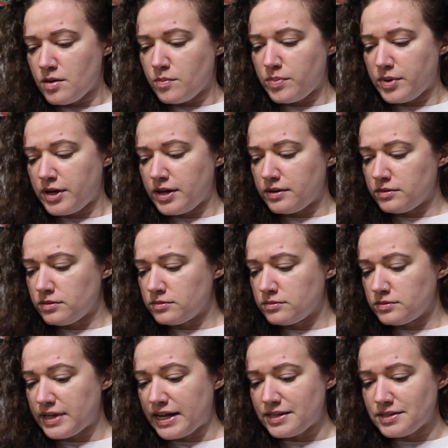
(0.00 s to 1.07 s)
But
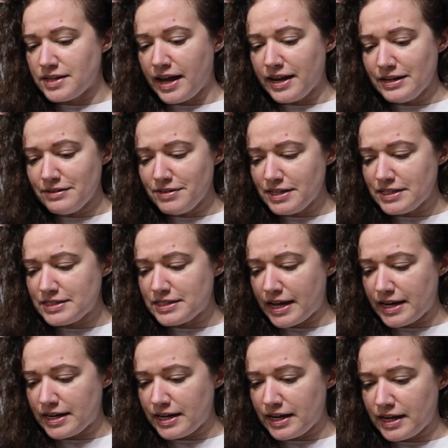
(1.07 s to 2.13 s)
that's kind of
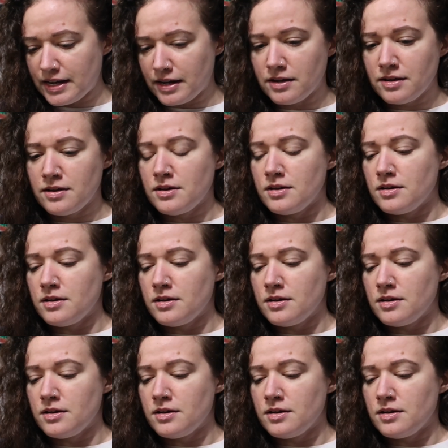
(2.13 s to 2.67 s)
exciting.